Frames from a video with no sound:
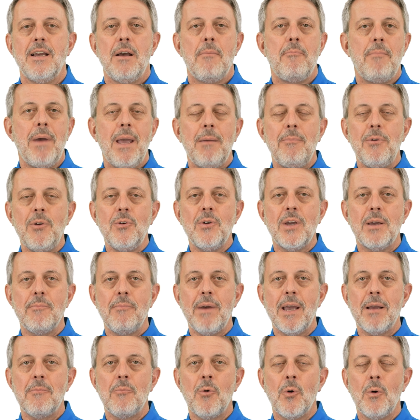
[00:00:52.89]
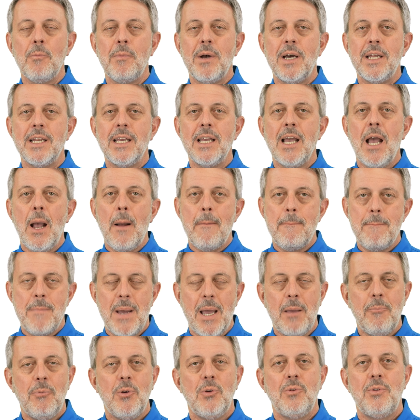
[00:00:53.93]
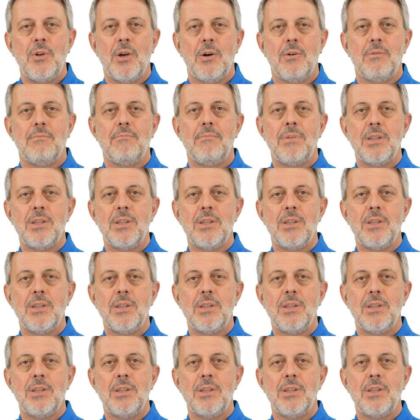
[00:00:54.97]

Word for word: Maybe you can make more money, maybe you don't.